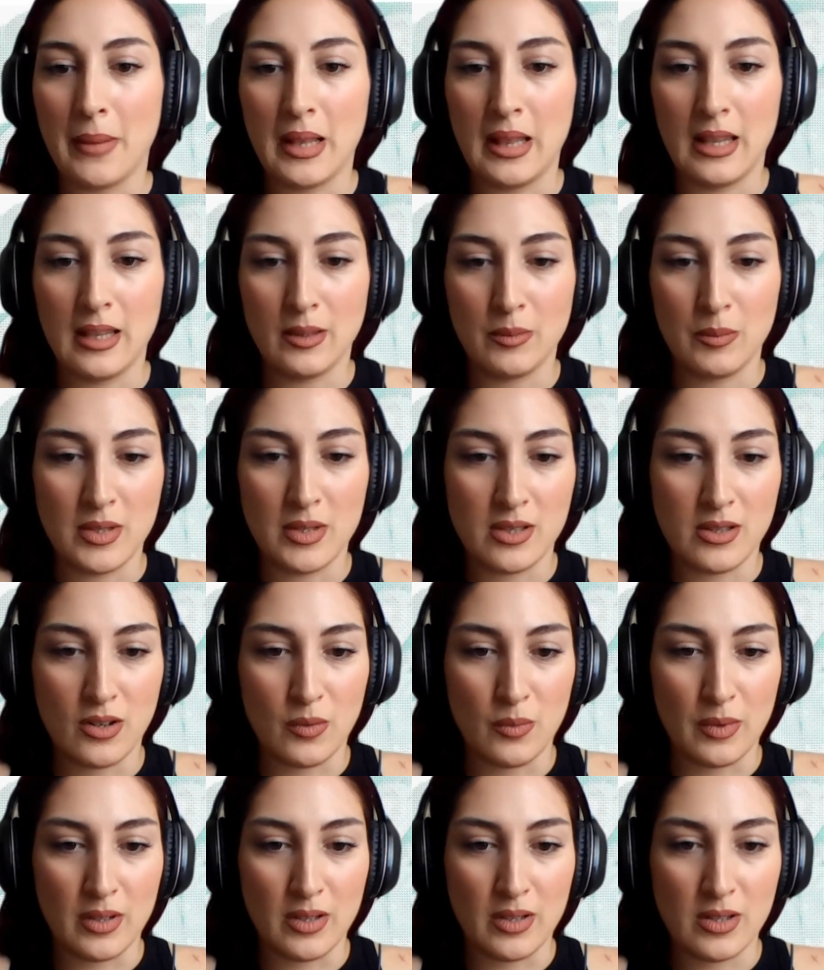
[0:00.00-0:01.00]
Let me share
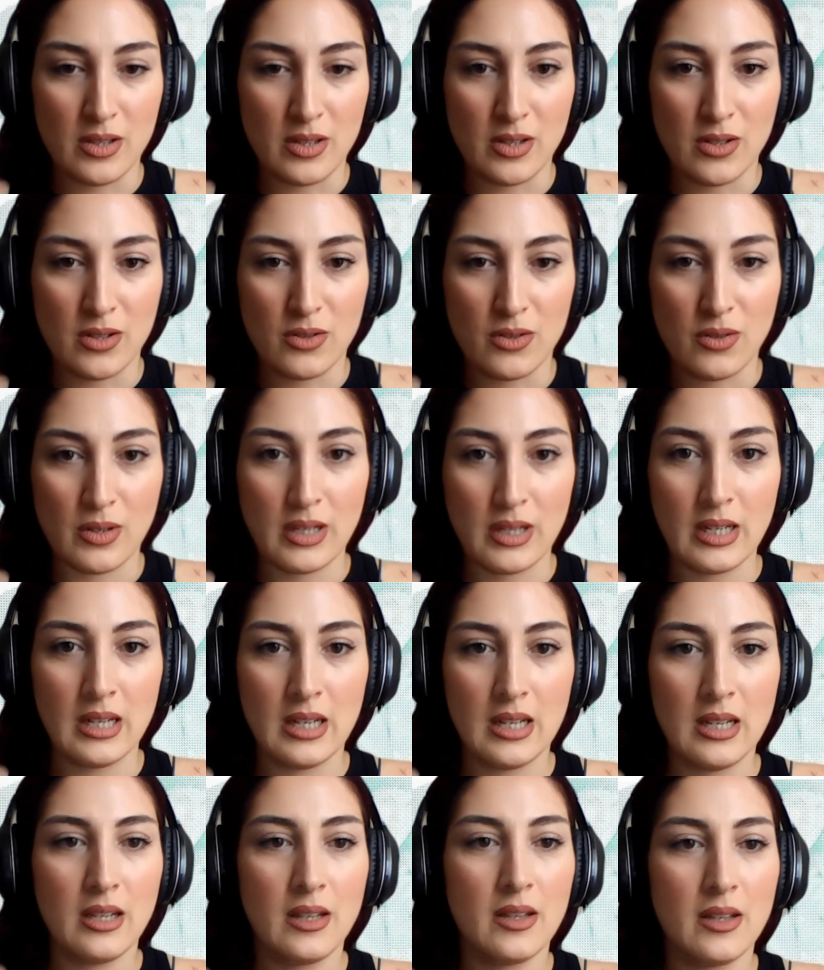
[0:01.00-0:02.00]
my
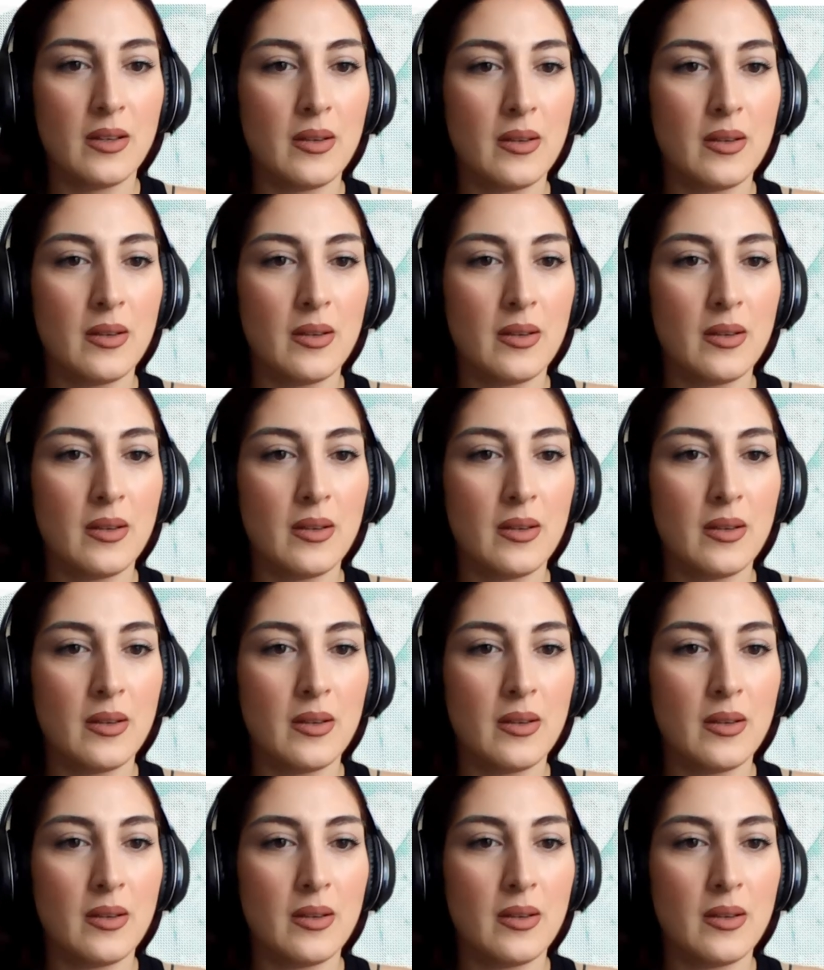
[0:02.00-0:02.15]
screen.